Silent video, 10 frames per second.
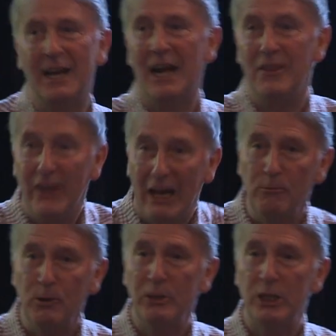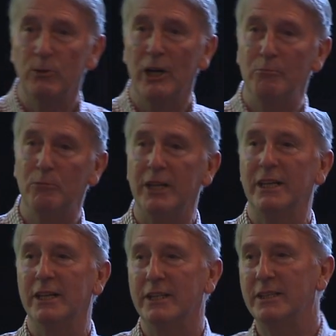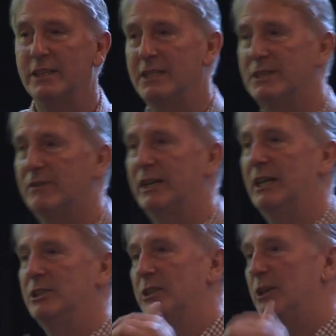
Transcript: And that will require money and intensification